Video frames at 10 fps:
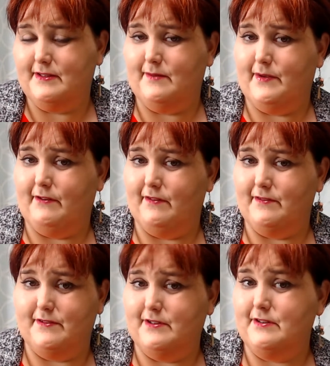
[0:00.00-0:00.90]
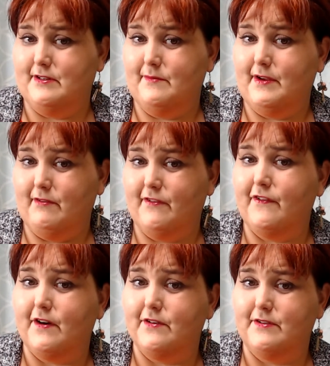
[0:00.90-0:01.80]
to be
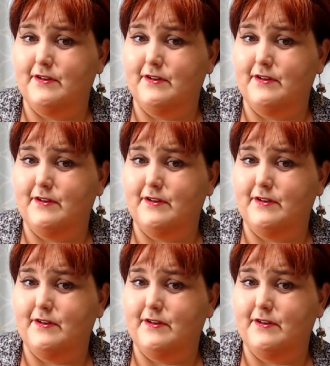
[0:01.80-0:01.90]
referred